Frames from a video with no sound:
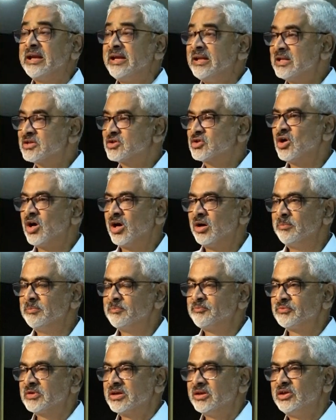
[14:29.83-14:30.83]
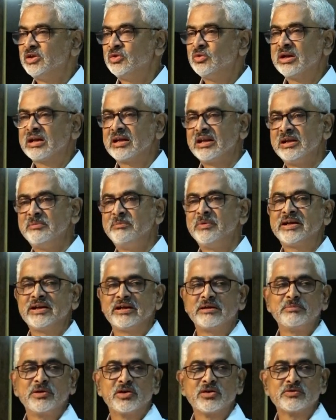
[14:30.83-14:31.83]
In a job, you are
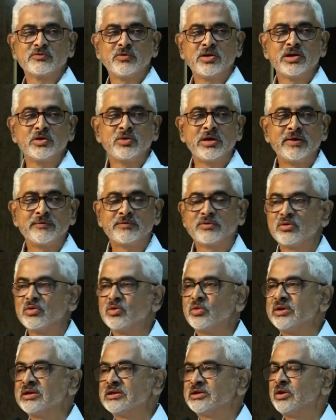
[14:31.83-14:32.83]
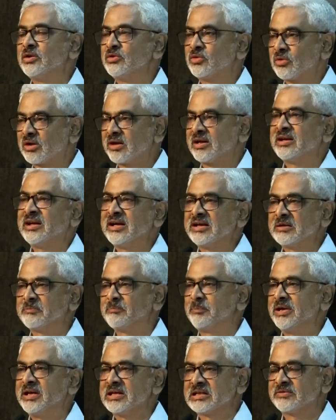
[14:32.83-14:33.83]
limited because what you have to do is you have to run at
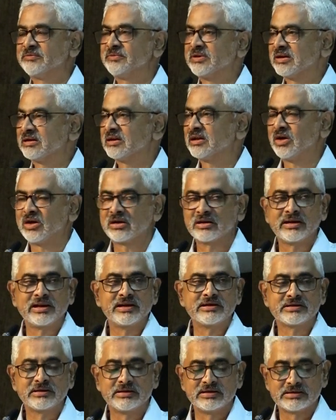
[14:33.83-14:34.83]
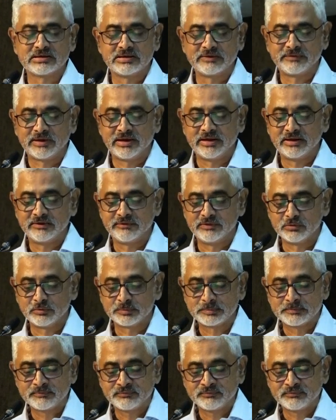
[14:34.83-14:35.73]
a pace where the organization is defining you.